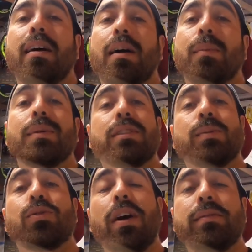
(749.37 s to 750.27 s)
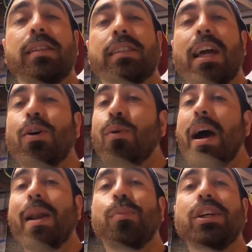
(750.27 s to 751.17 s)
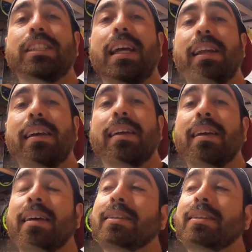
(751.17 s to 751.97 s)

um, subscribe to the channel. I'd appreciate it.